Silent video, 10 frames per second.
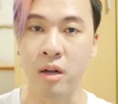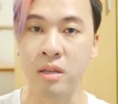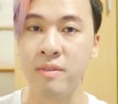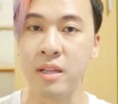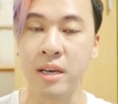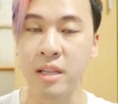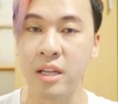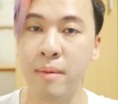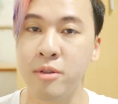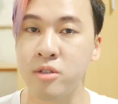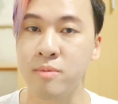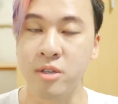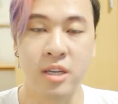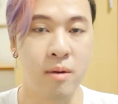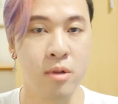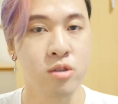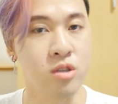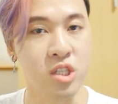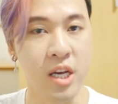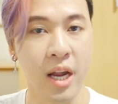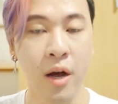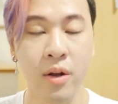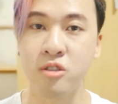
I'll leave a link in the top of the description down below so you can check it out.